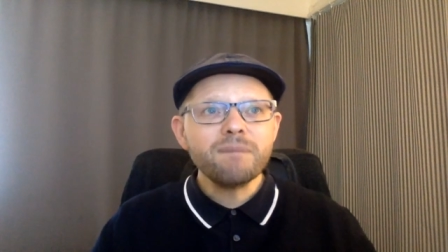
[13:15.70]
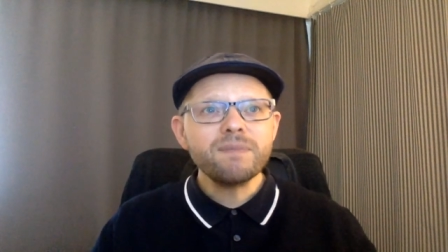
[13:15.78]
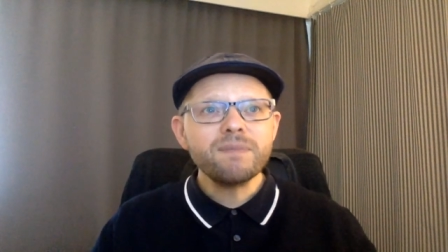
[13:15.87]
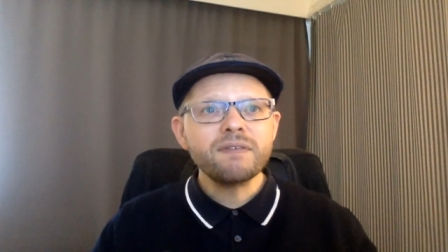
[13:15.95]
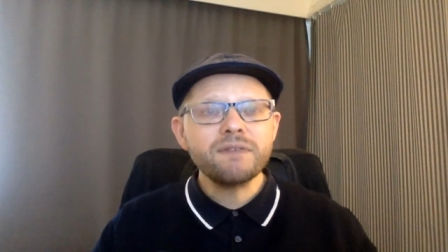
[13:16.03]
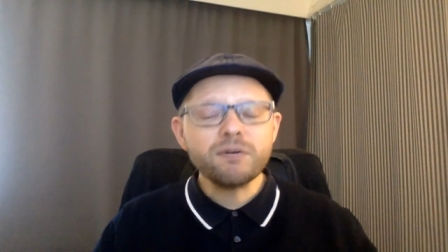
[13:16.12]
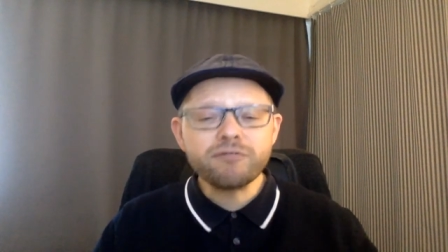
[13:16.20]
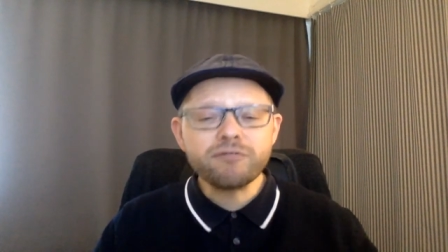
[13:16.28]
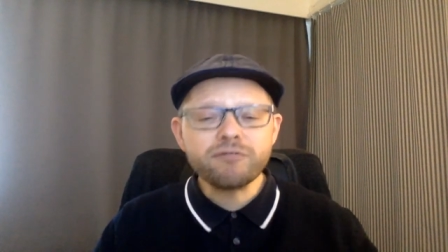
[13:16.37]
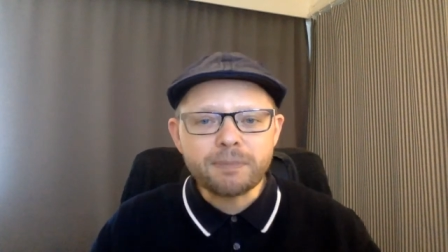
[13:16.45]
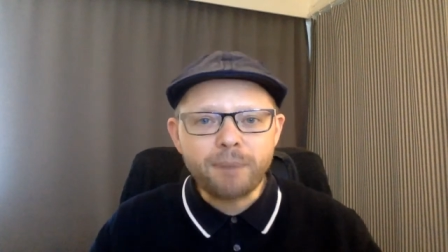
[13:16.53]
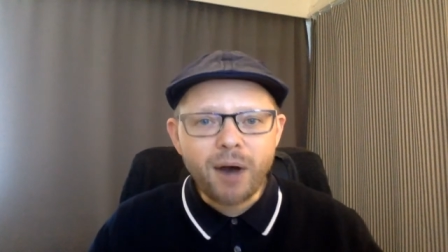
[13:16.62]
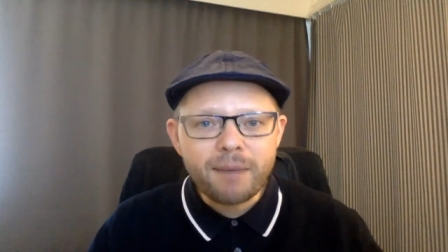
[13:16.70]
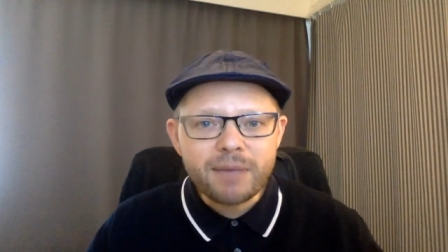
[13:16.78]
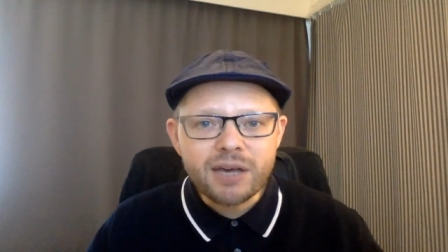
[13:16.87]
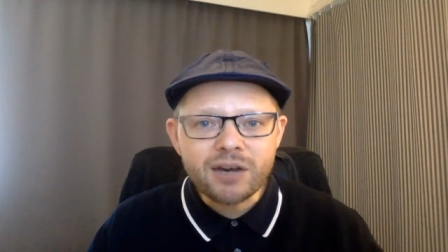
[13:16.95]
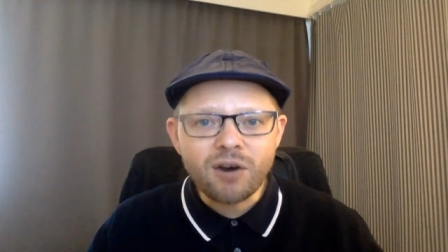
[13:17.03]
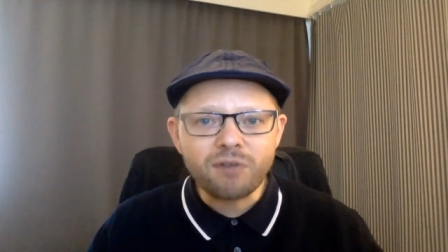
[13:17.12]
feel free to buy me
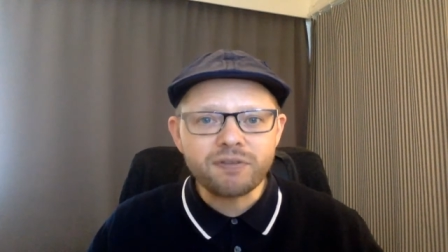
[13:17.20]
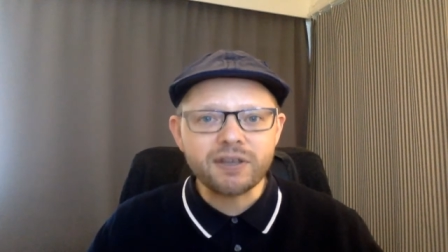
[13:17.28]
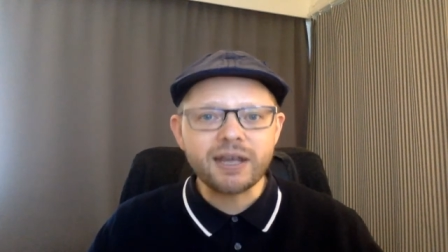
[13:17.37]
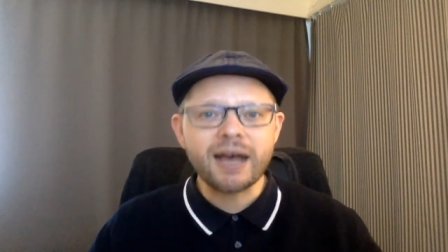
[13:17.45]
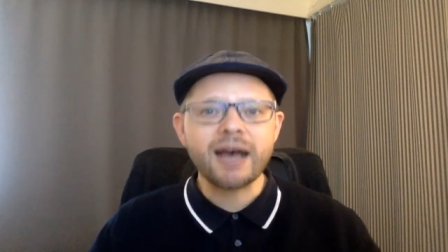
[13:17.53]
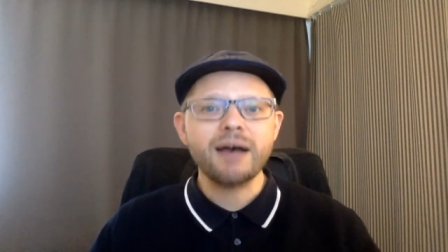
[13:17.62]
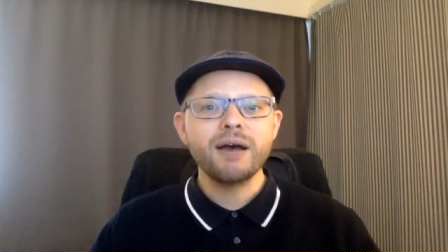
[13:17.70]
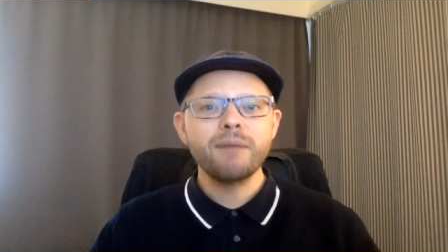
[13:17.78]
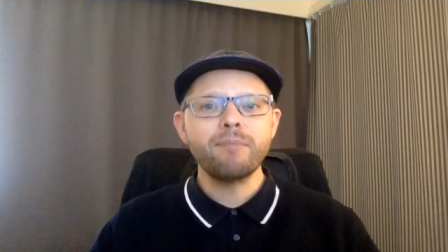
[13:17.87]
a coffee at